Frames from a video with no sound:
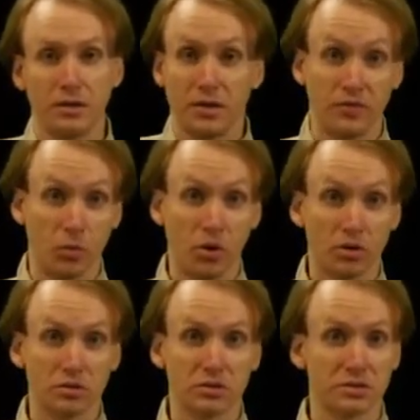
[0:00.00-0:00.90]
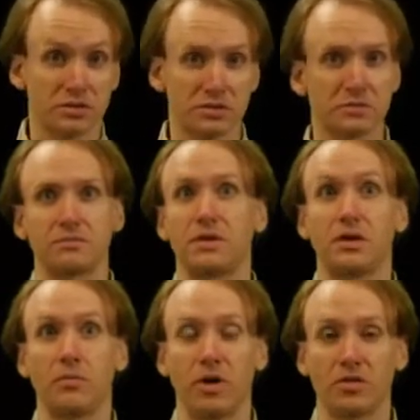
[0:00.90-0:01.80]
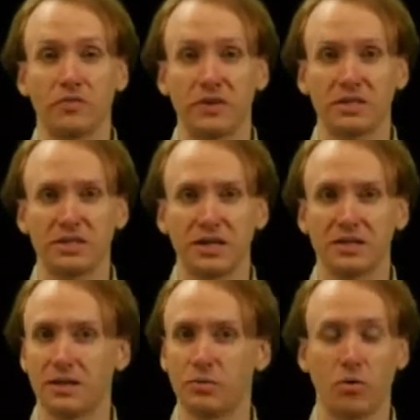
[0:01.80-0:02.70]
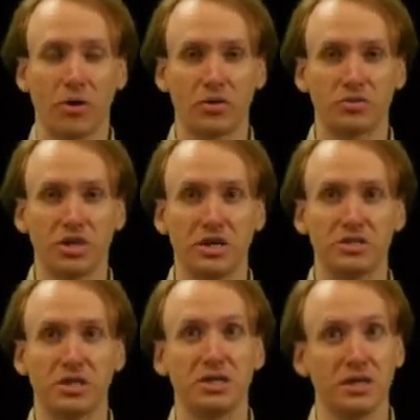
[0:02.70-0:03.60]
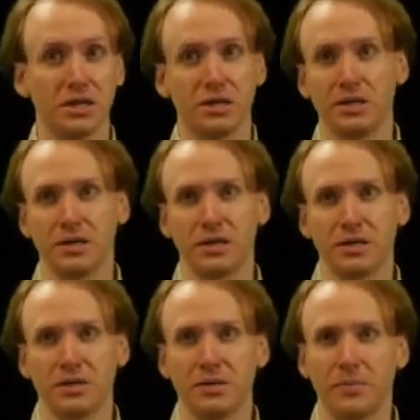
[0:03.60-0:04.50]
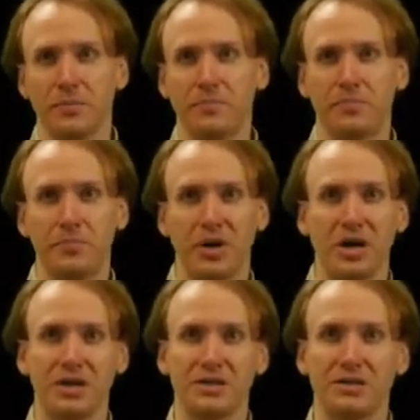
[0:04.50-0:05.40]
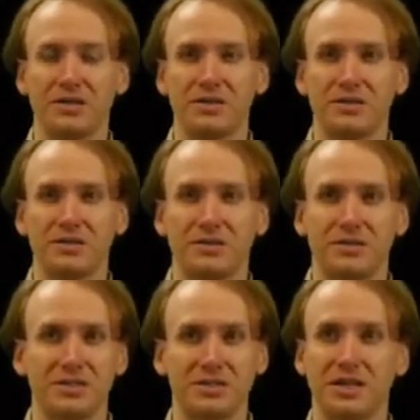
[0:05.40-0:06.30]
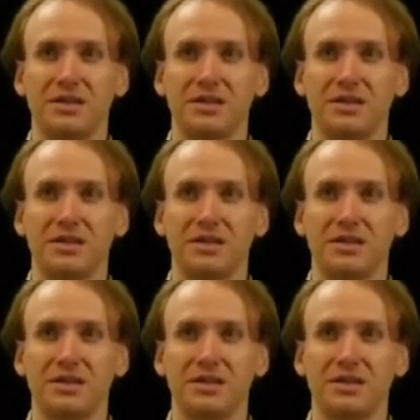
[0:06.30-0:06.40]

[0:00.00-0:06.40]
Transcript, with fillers: If it works, they don't bother fixing it, they don't bother changing it. But to say